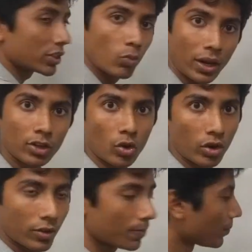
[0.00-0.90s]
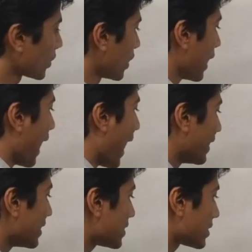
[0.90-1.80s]
in one node,
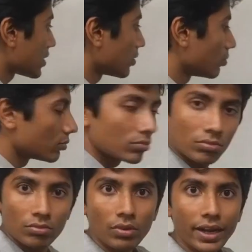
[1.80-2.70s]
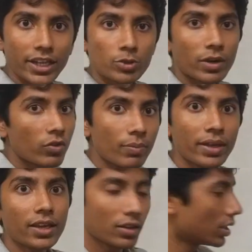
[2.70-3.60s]
and this arrangement will
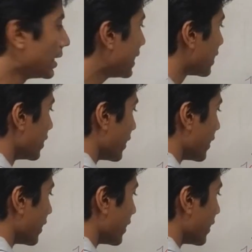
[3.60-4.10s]
be legal